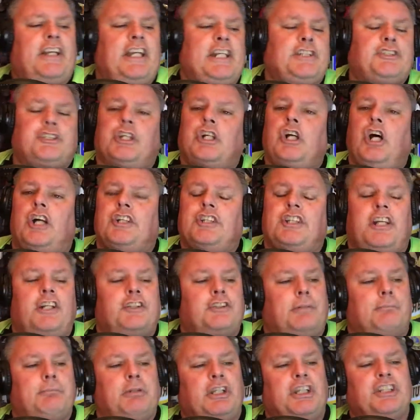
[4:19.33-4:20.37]

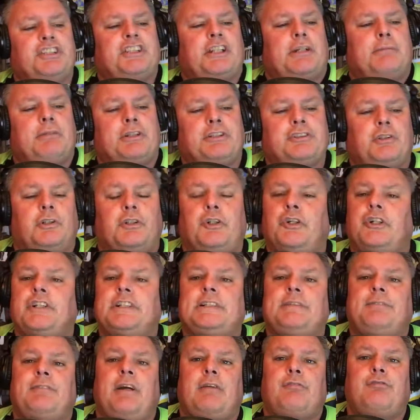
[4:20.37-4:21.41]
intercontinental ballistic missile
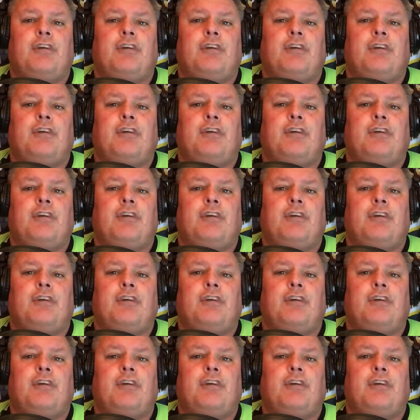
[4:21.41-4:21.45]
courtesy of our